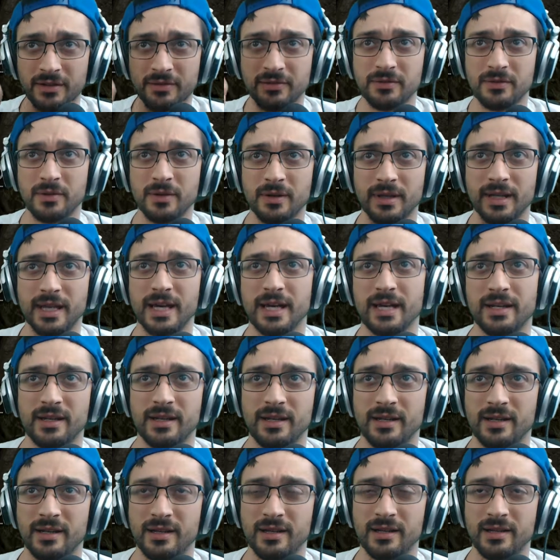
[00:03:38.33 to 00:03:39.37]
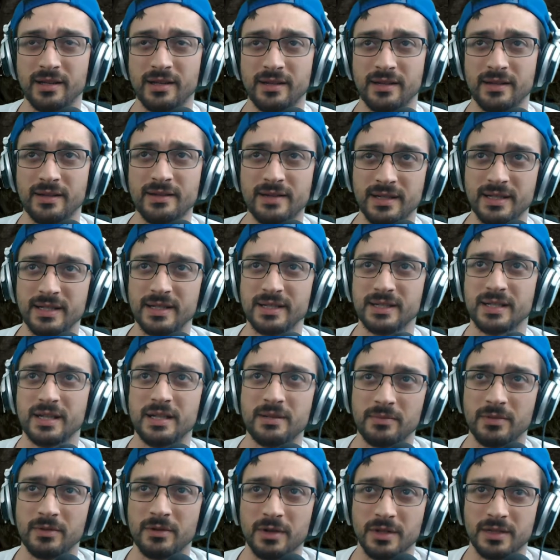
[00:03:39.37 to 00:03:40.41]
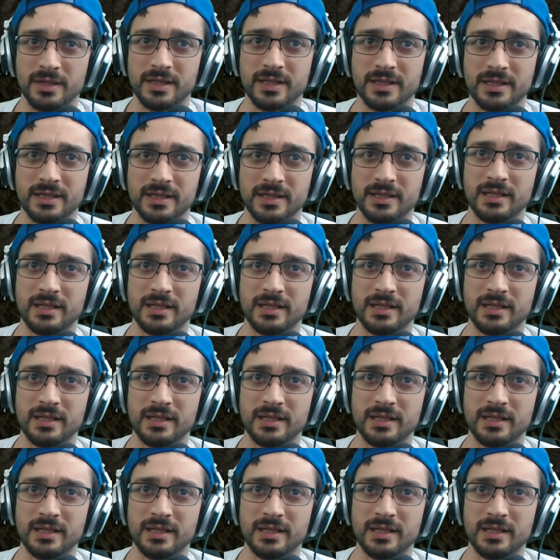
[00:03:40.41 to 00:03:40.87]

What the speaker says: for that in the design process.